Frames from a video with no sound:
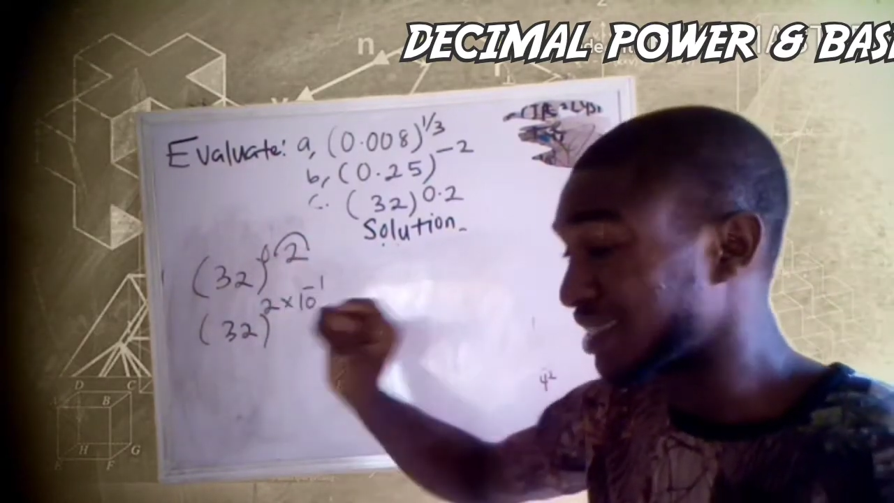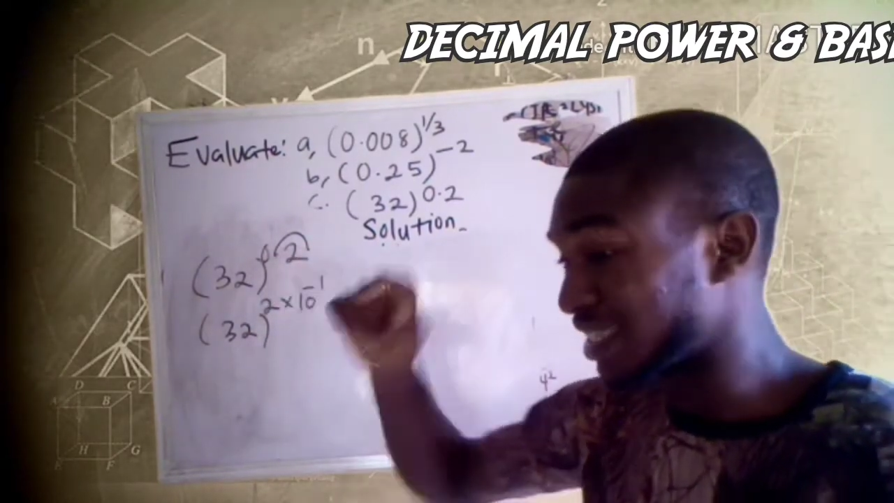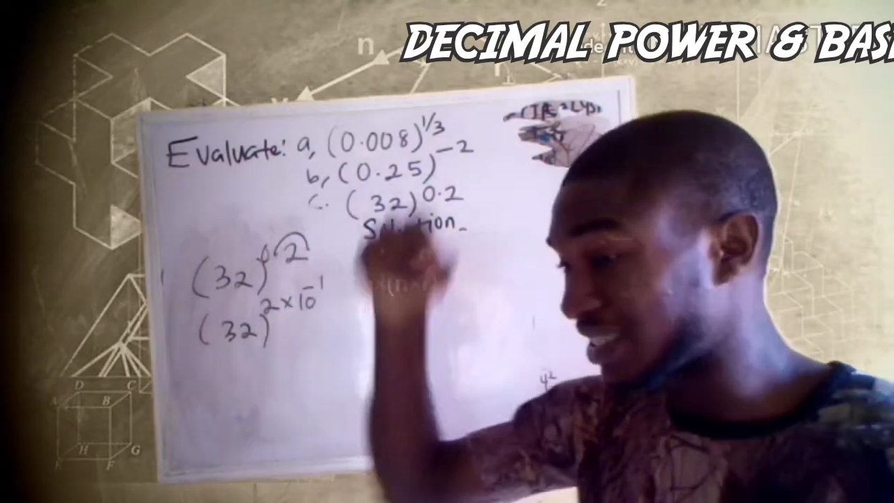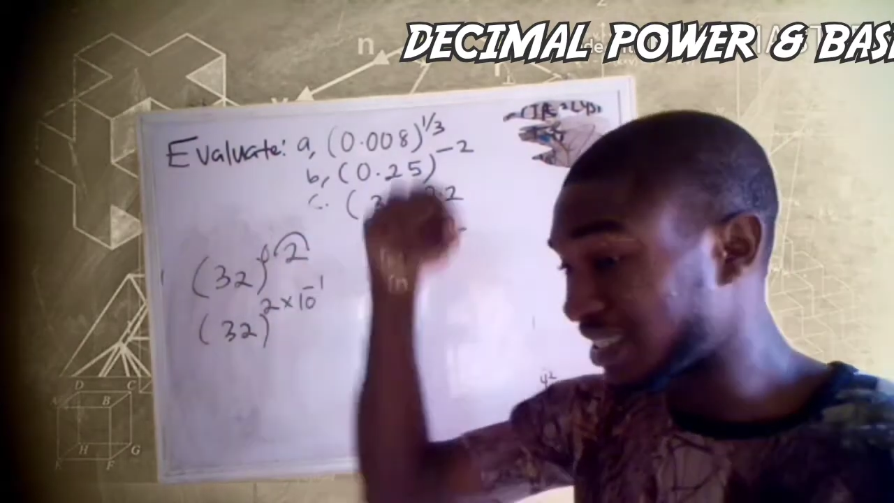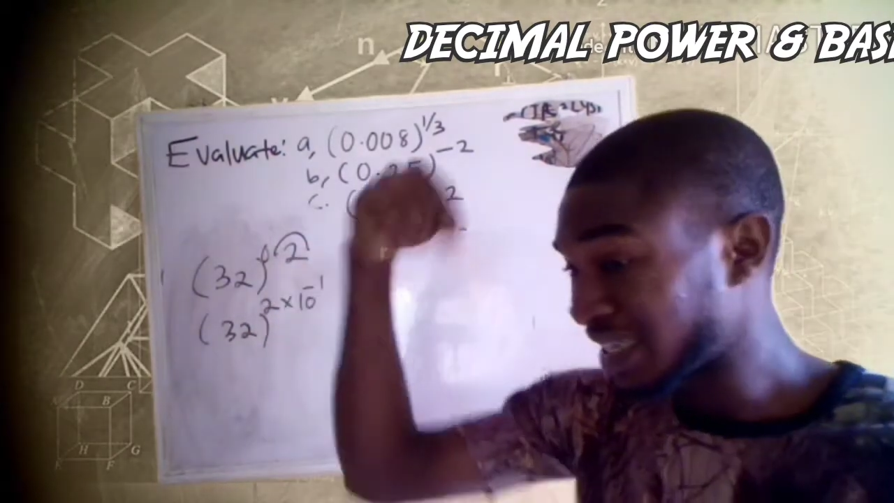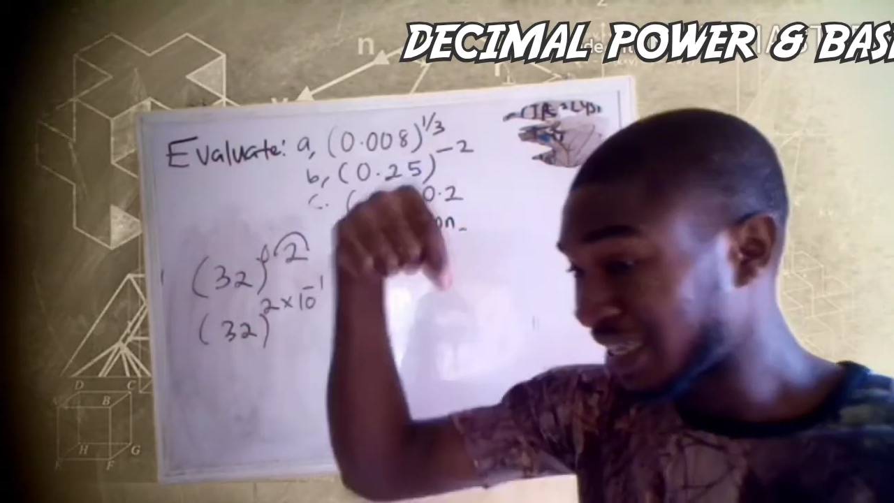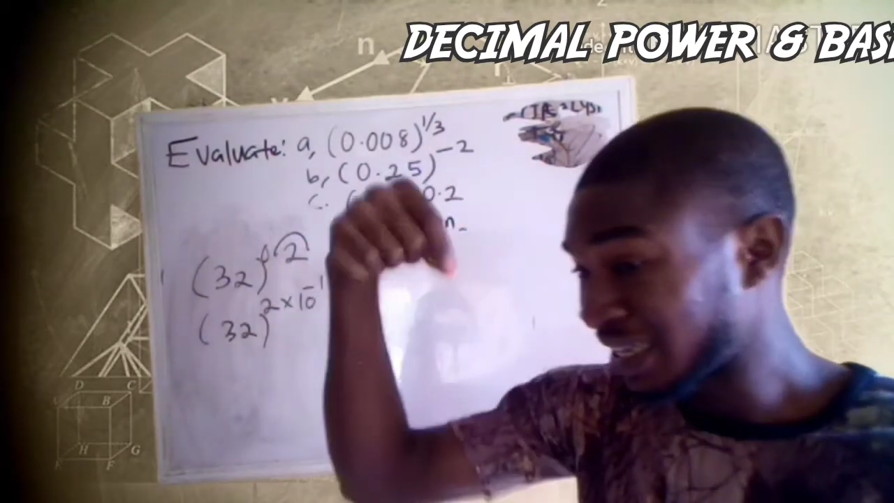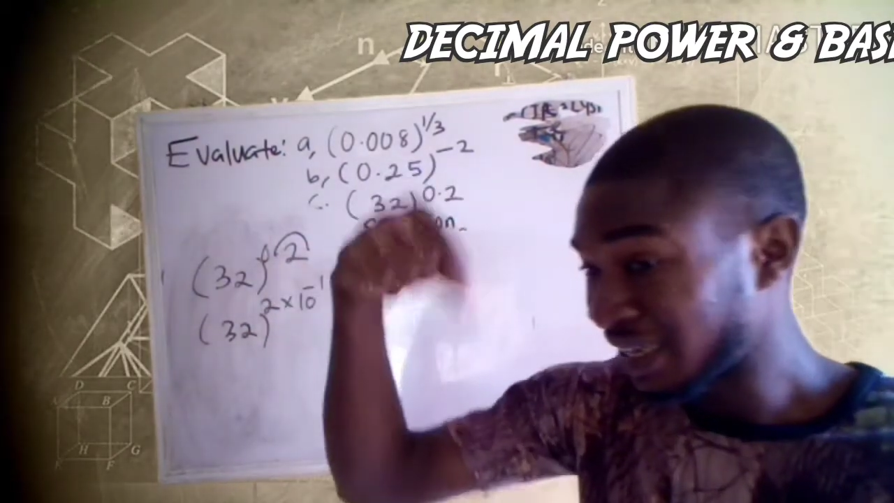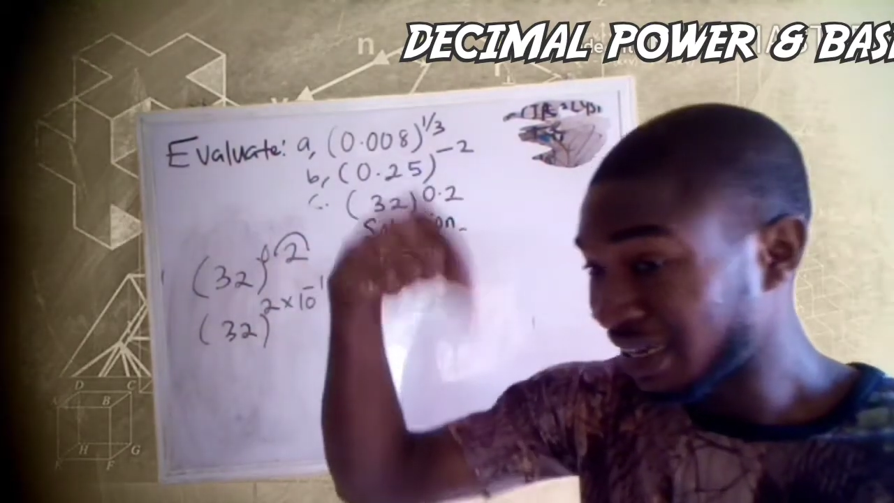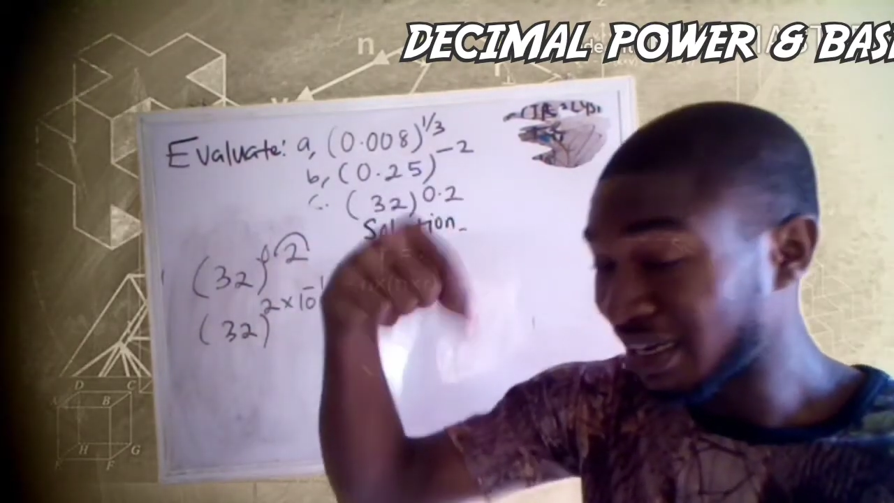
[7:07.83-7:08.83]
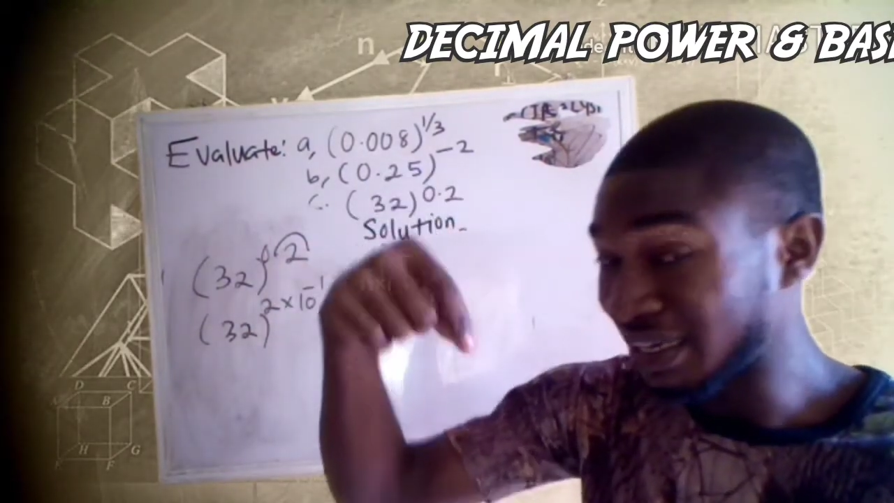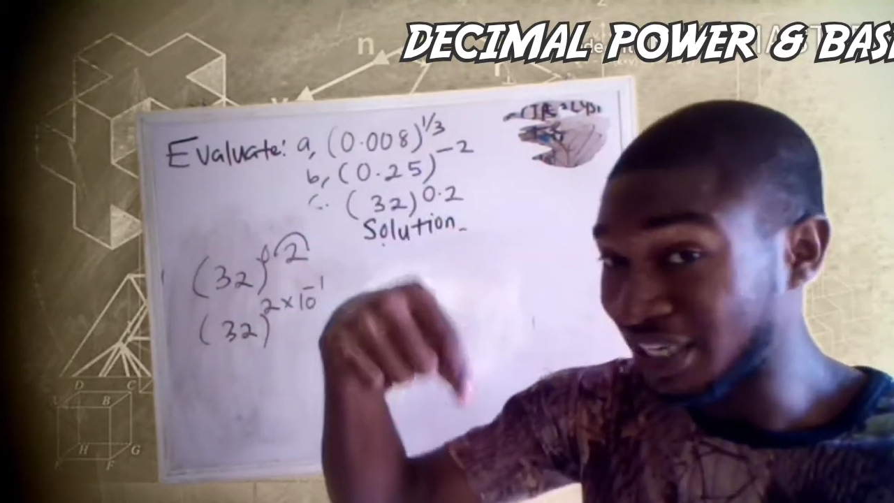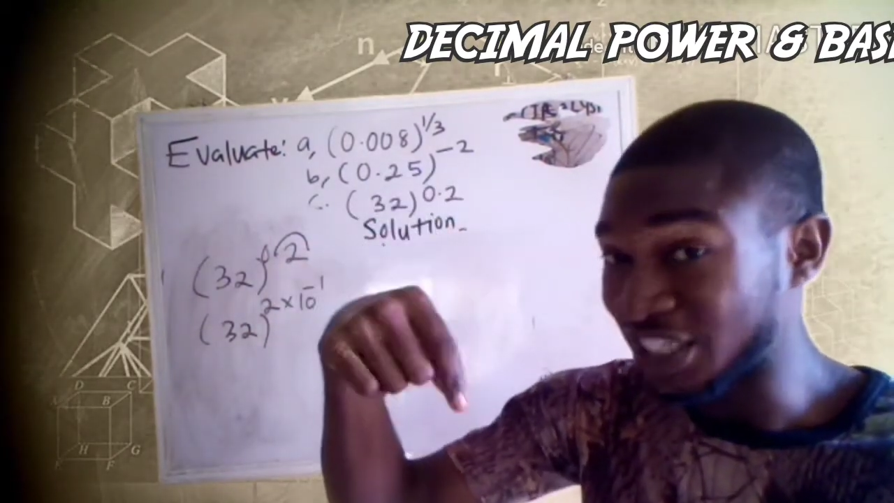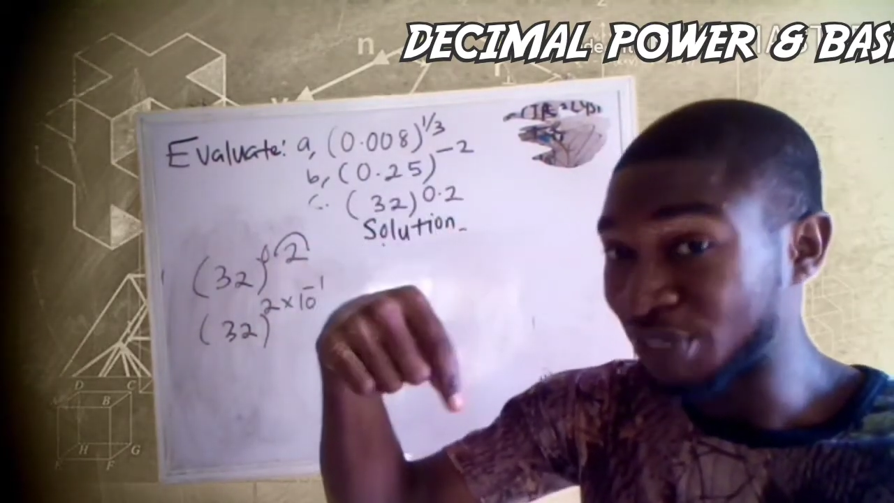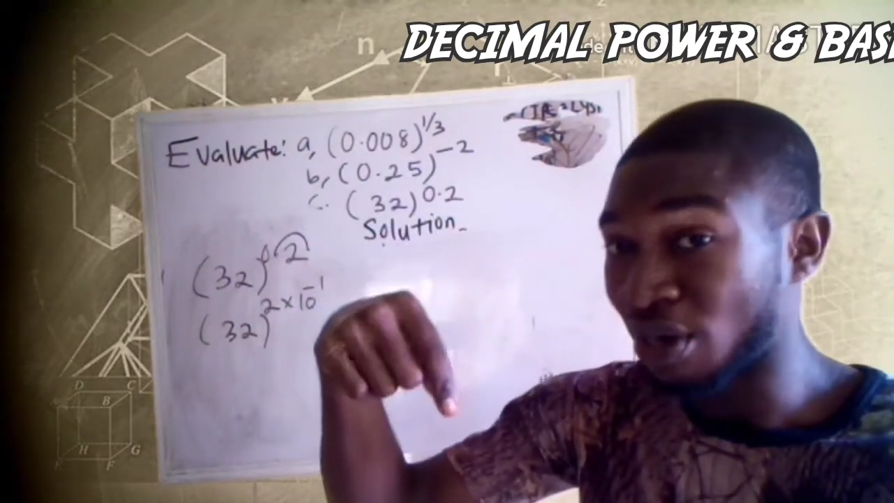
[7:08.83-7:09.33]
is a
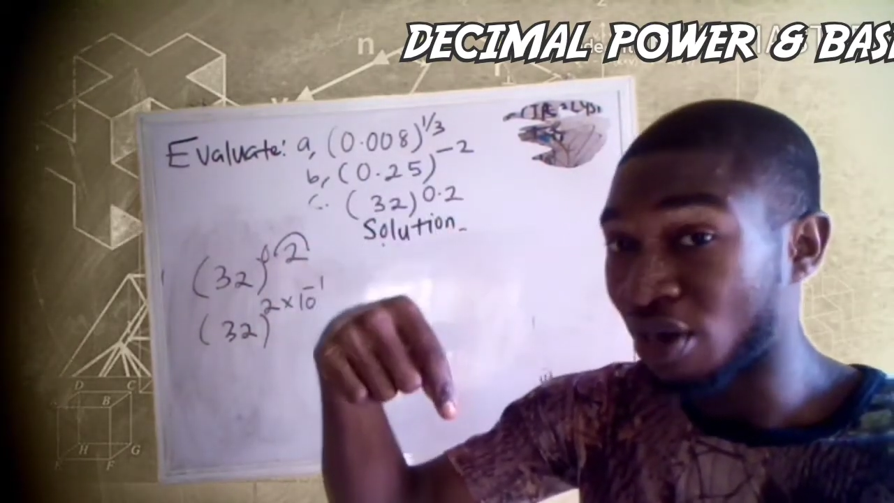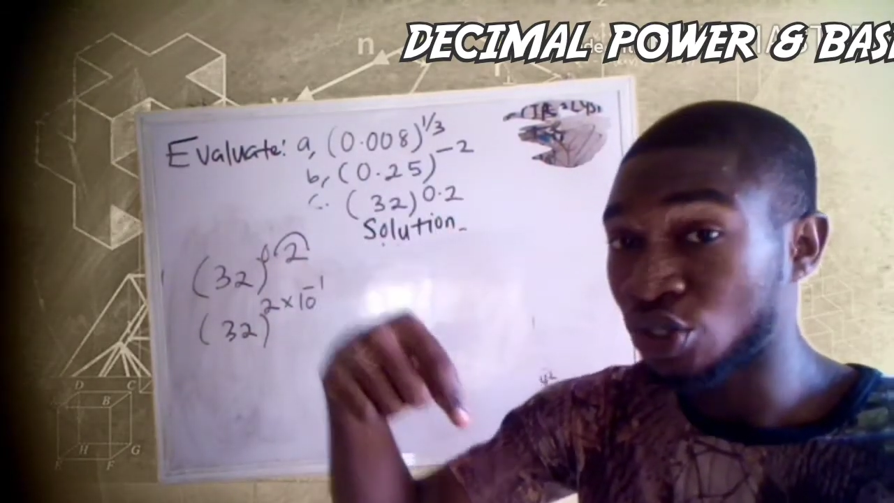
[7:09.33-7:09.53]
decimal.